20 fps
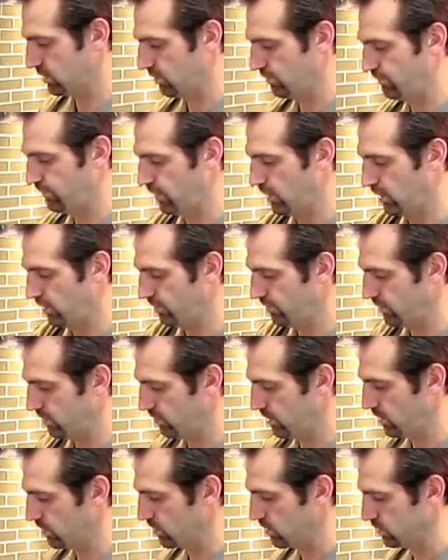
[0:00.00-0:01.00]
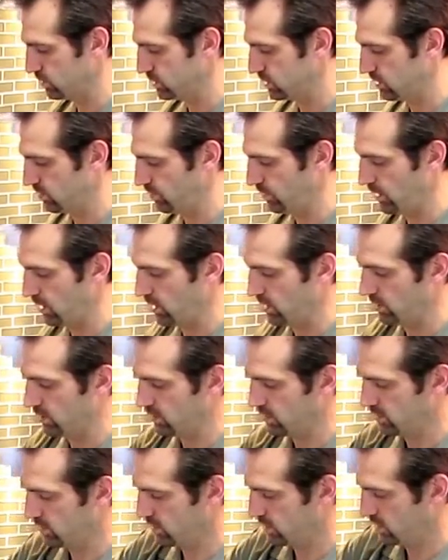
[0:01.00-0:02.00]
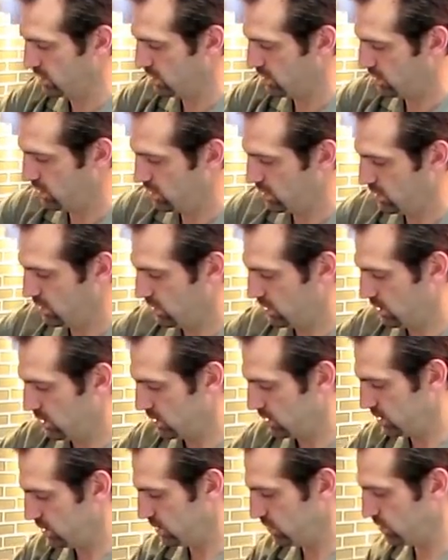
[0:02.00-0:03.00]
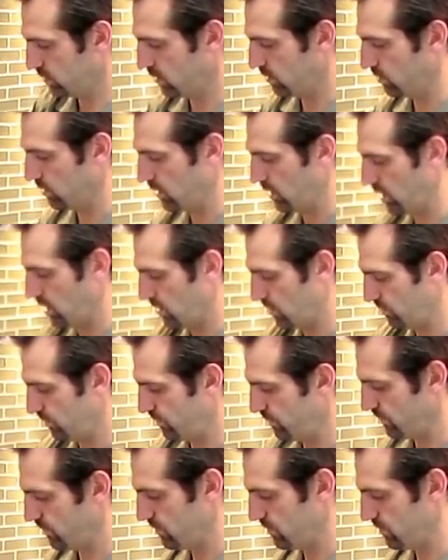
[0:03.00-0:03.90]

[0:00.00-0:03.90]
going to fall off into my roasting pan. You just really want to